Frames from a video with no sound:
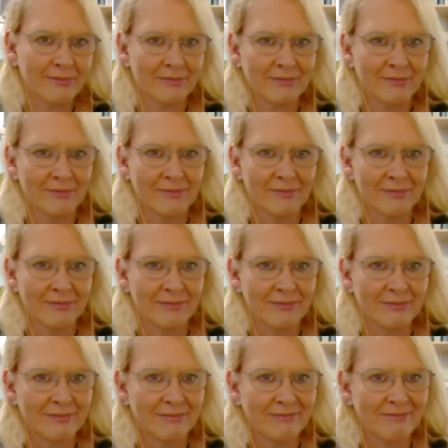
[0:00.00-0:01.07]

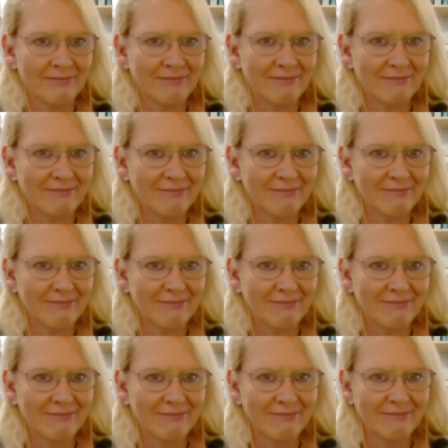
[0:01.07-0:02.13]

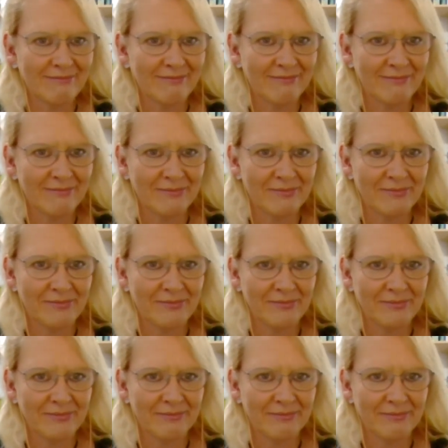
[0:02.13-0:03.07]
This person isn't speaking.